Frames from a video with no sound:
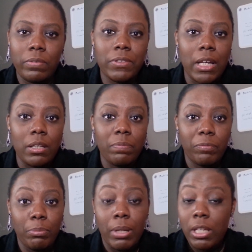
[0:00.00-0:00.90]
have signed
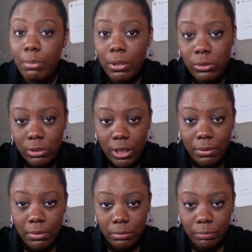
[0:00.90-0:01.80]
up for my email
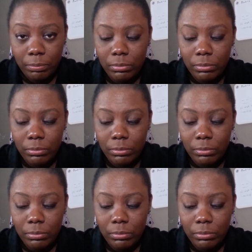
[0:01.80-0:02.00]
newsletter,